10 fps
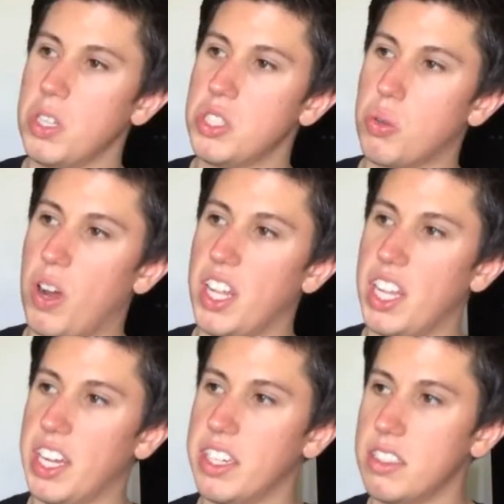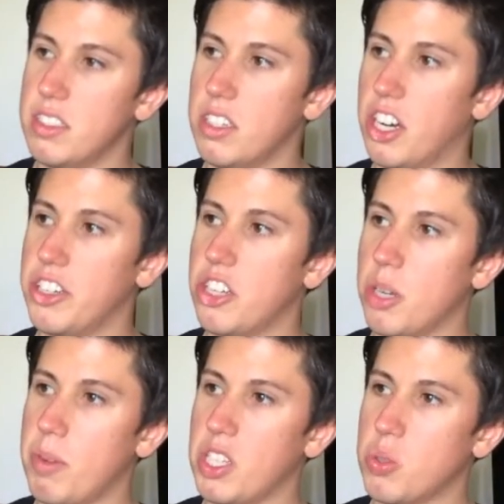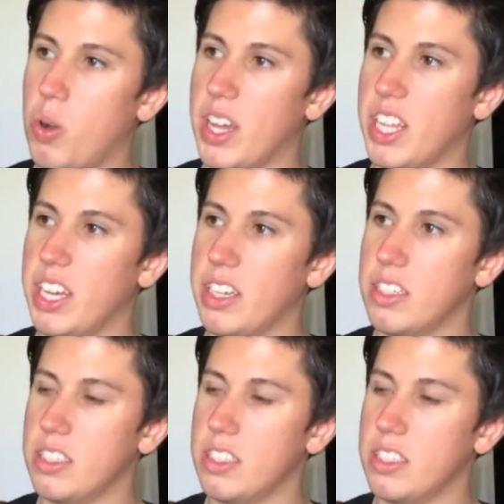What's Twilight? Are you talking about Twilight?